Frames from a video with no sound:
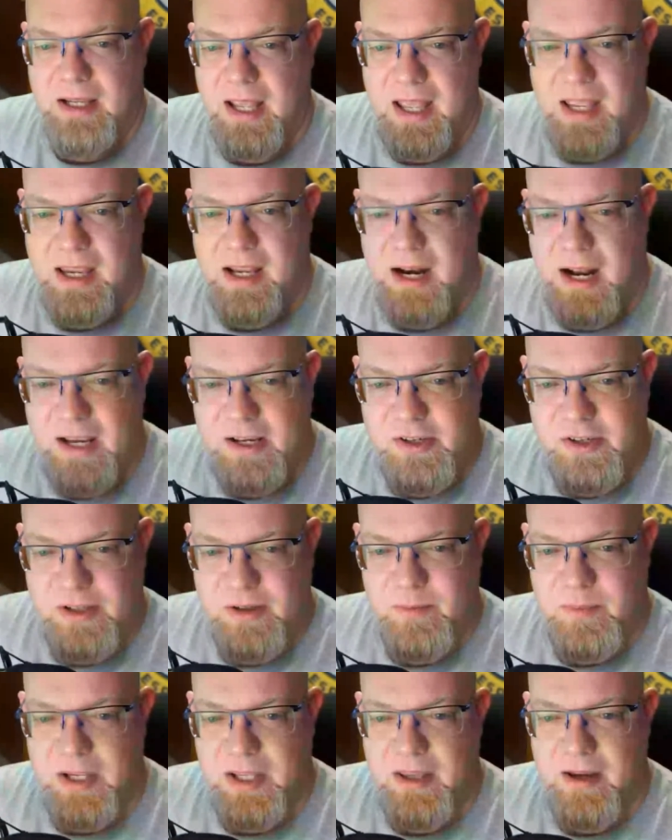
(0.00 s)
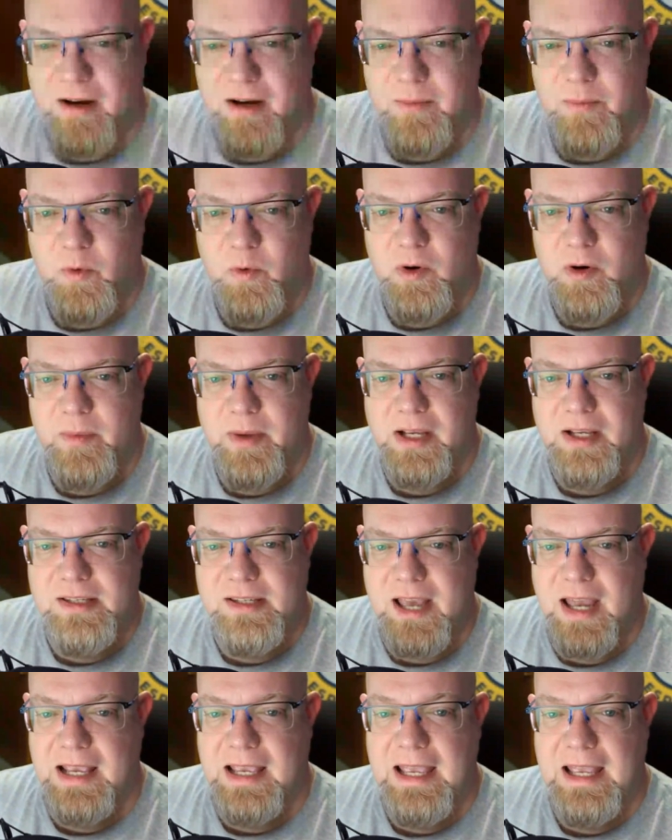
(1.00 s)
and I shouldn't be there anymore because
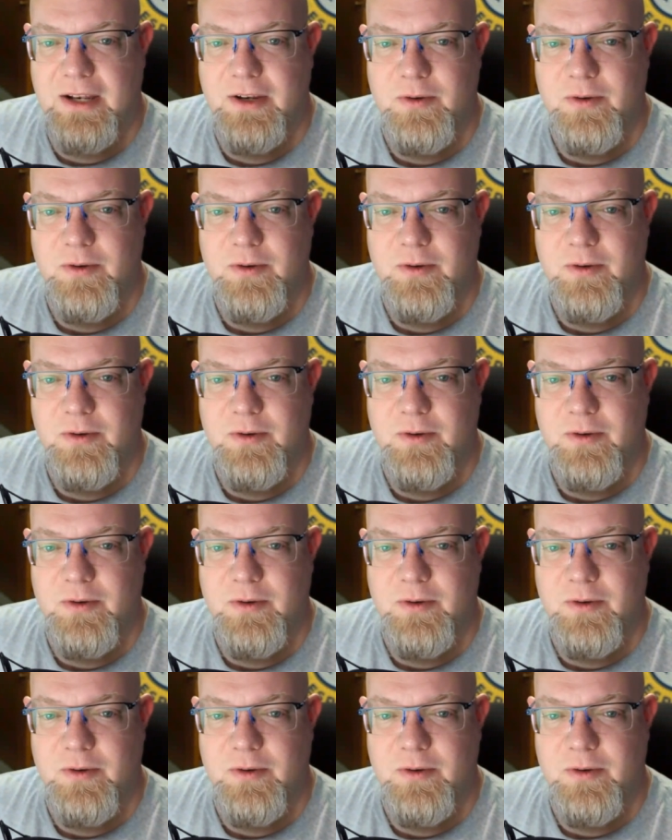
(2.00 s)
I can't